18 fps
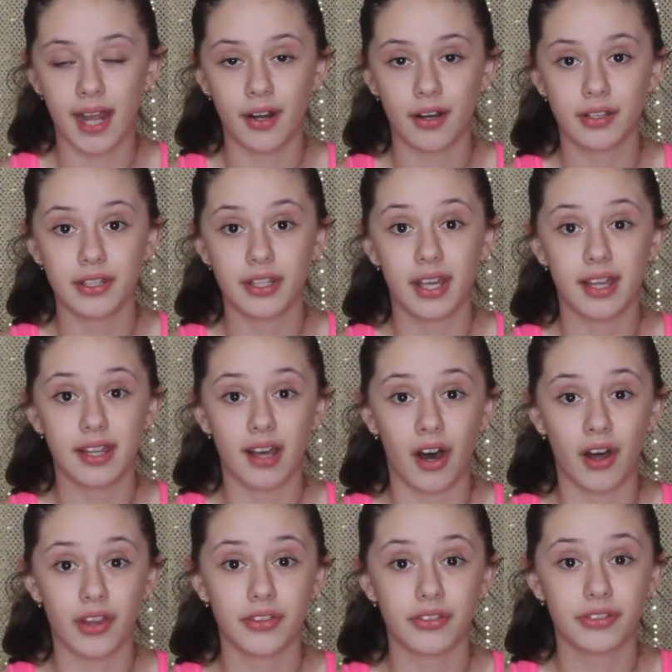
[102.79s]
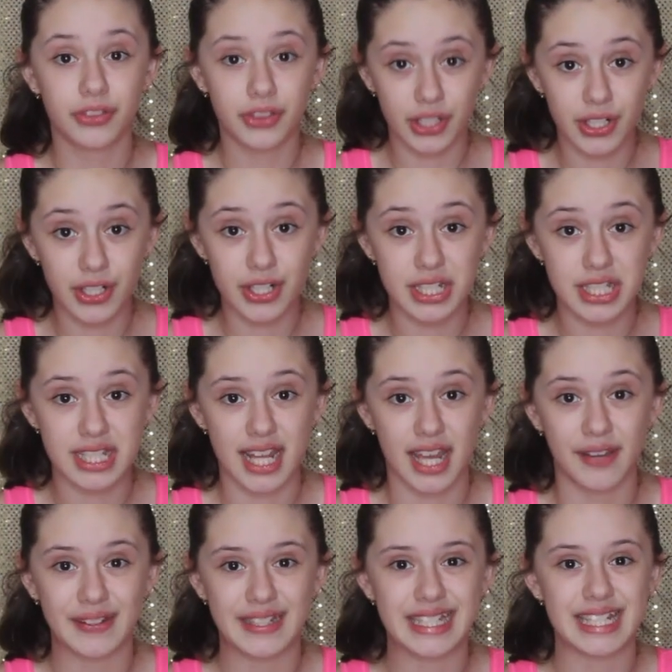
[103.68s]
And on
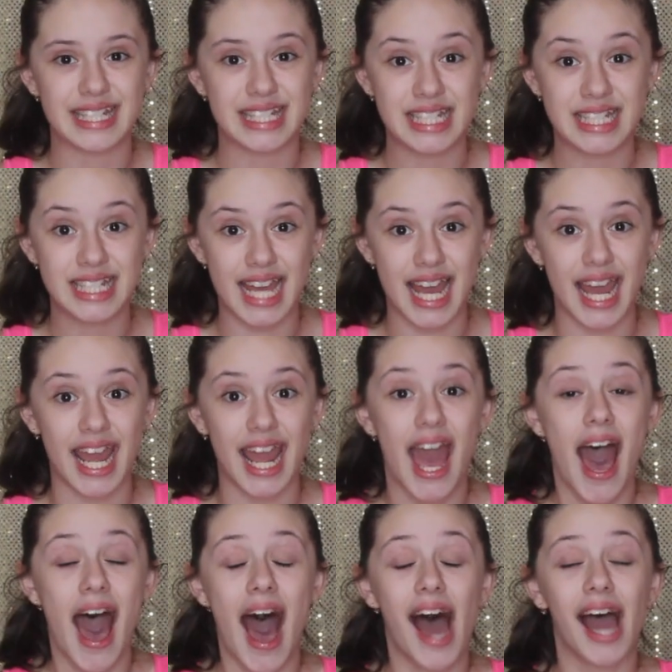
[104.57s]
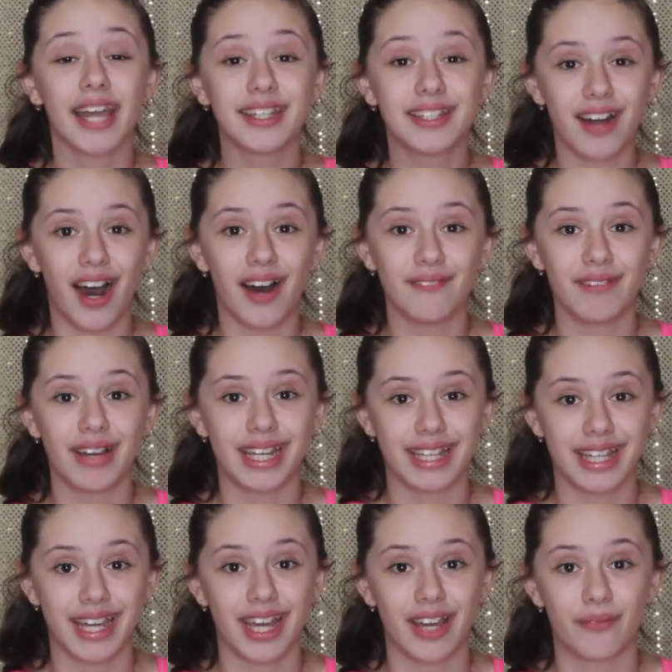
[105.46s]
Thursday, which is today, I got
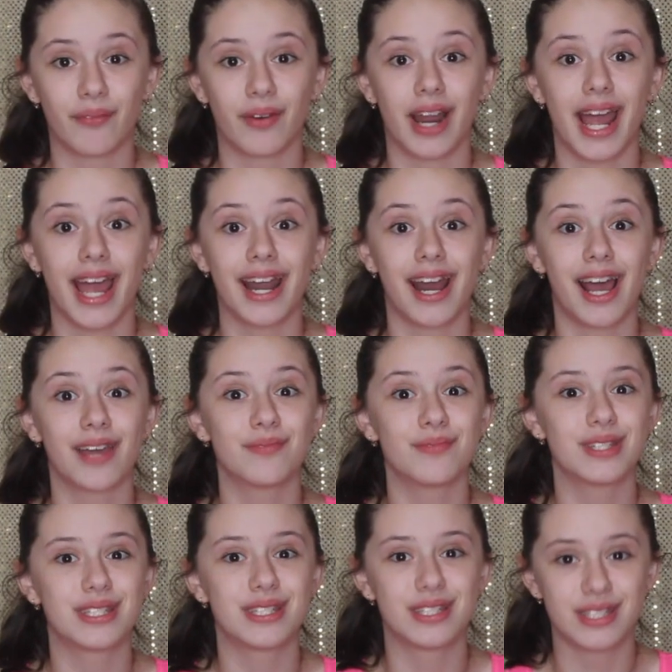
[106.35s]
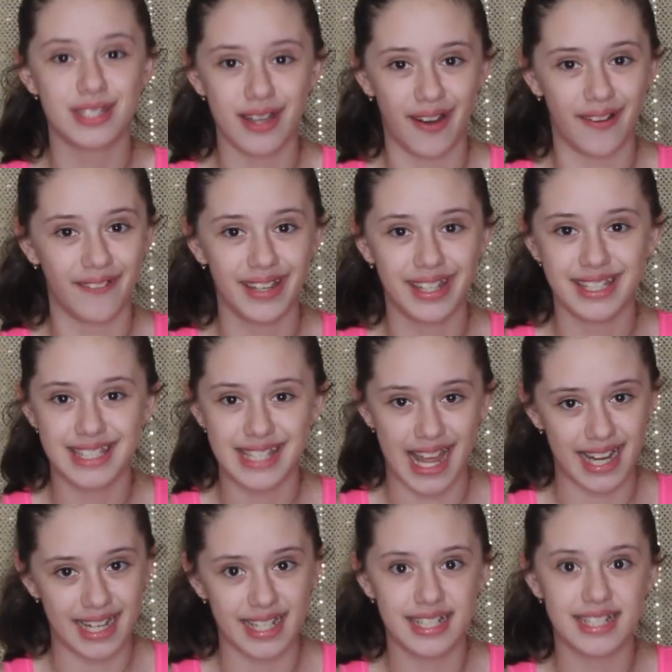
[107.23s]
my camera and I'm so
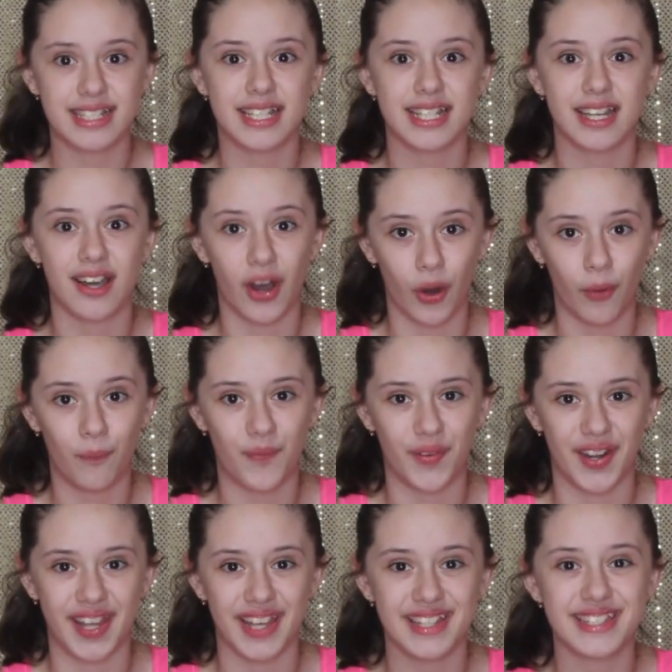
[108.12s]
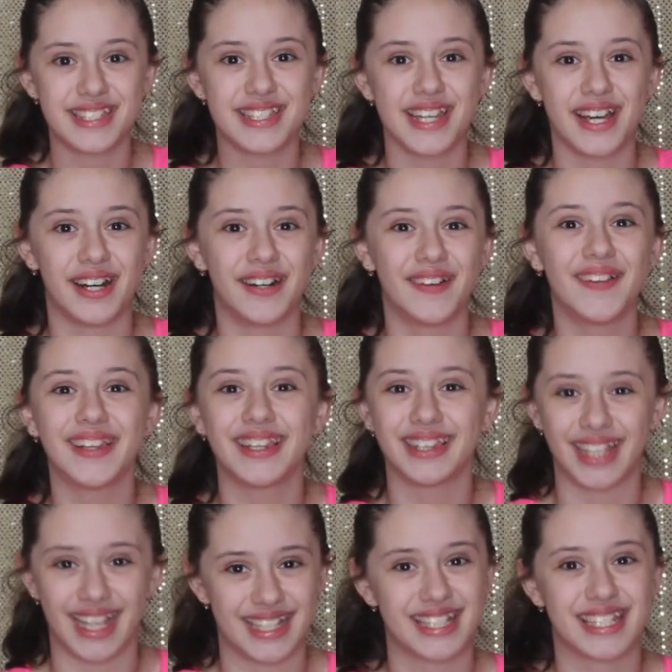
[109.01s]
excited to open it.
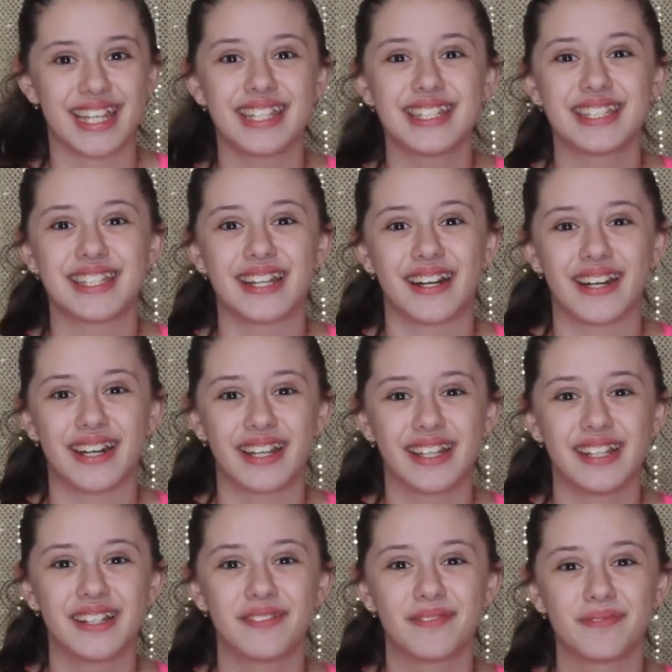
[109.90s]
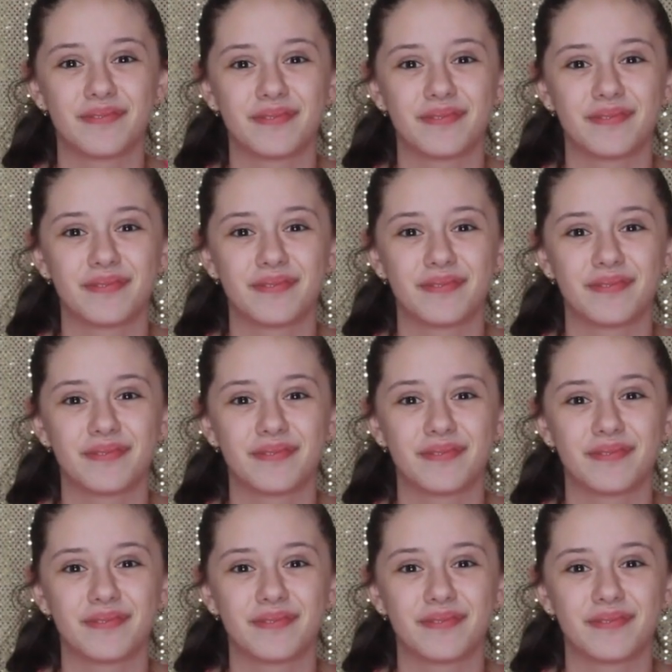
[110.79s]
So let's get started.